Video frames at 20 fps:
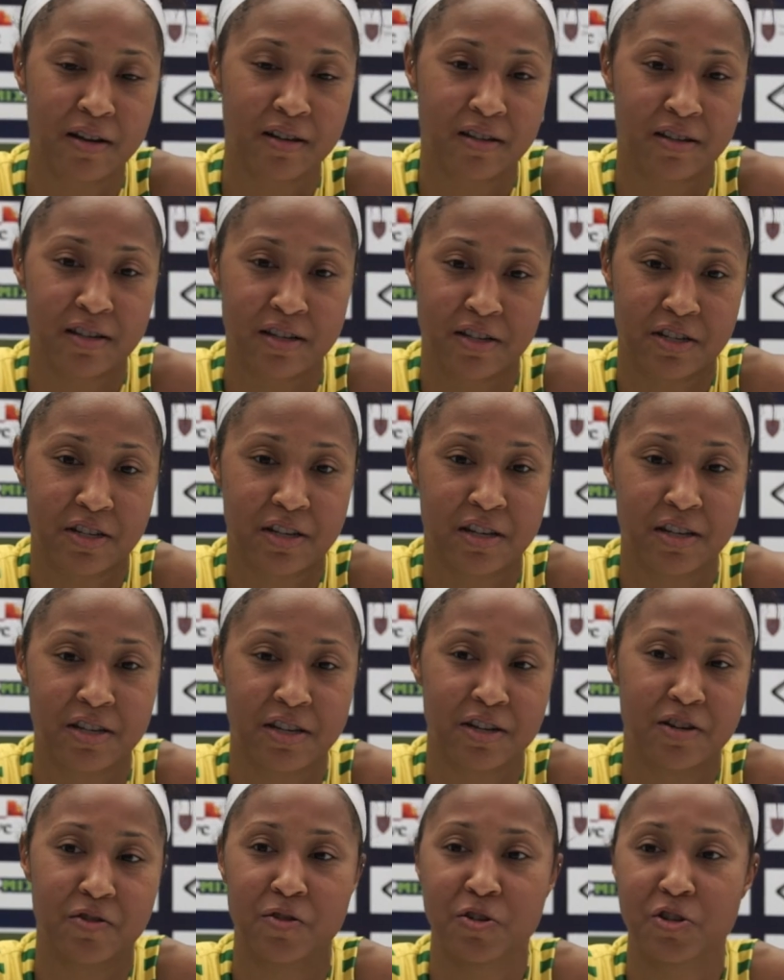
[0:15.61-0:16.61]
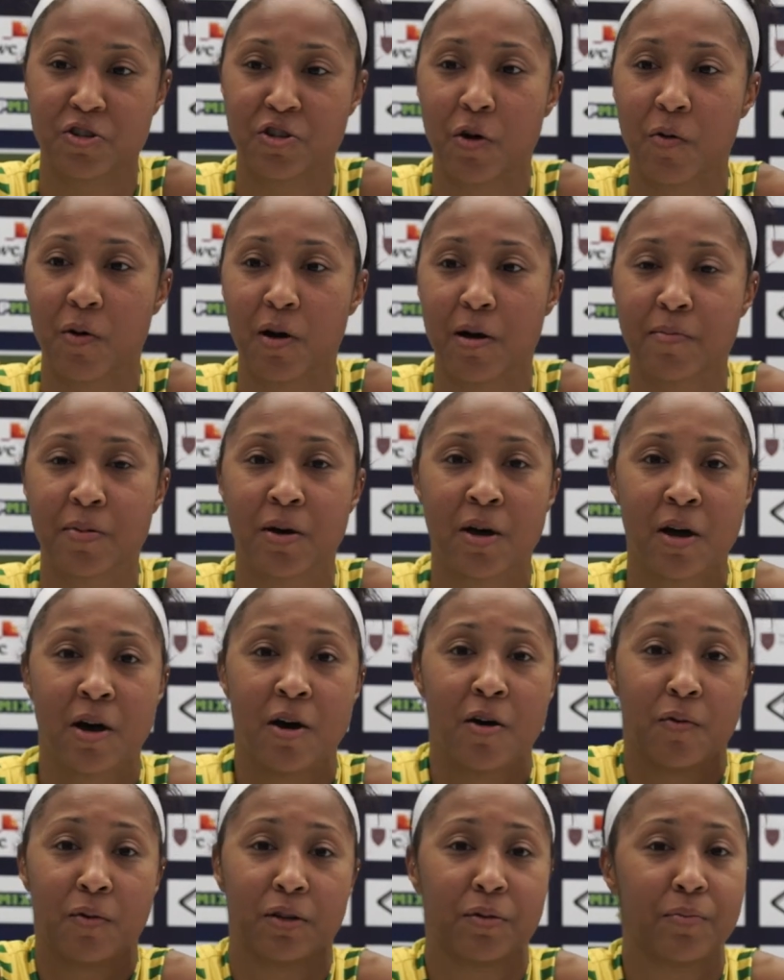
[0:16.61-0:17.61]
is just continuing to show up
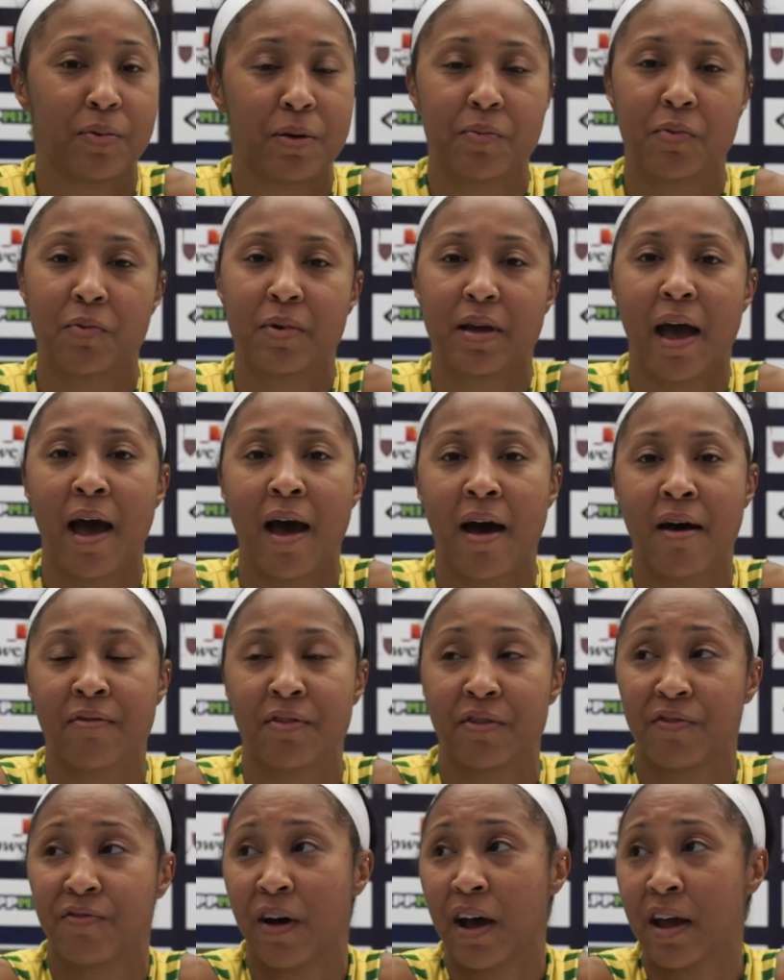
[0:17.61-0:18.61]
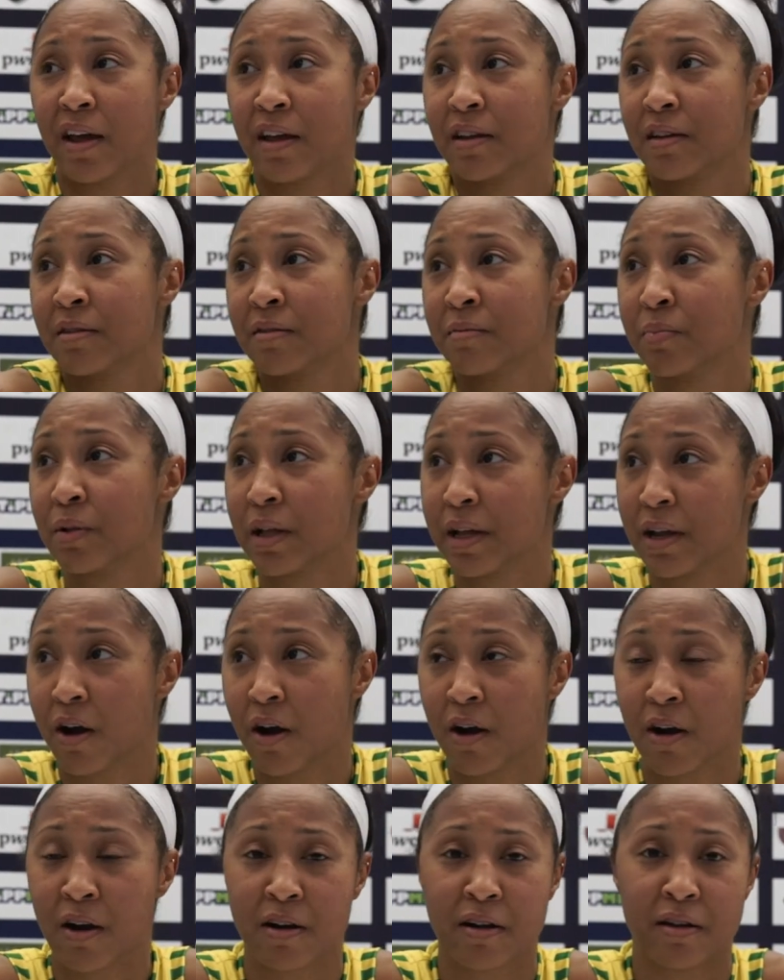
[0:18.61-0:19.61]
with the people we have and fight and play
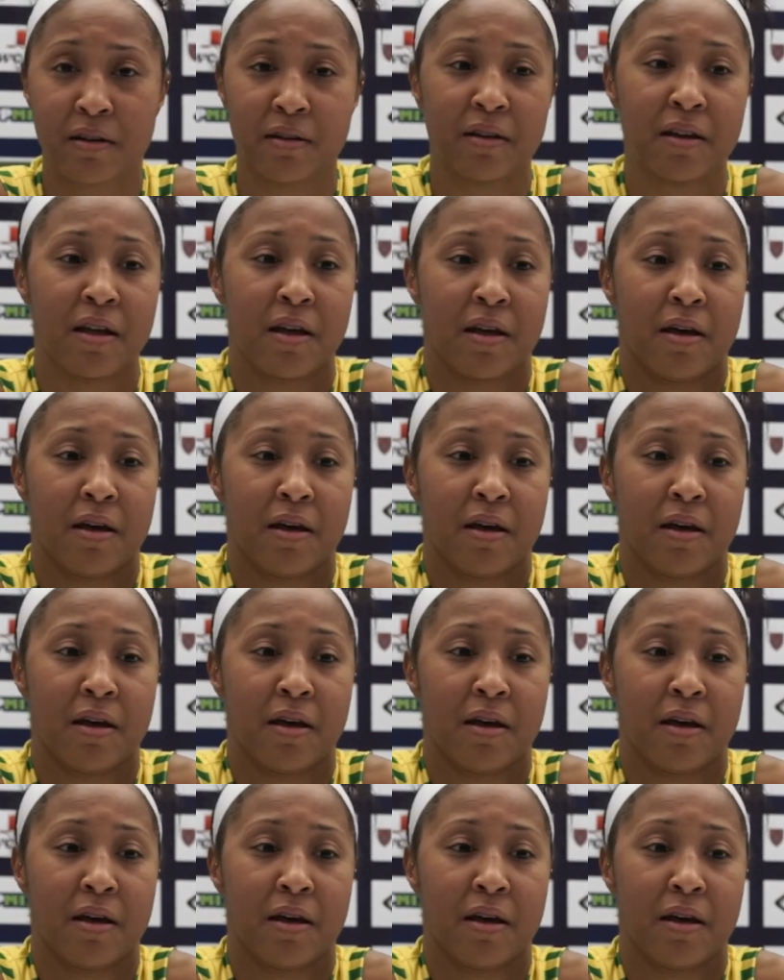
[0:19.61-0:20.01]
hard and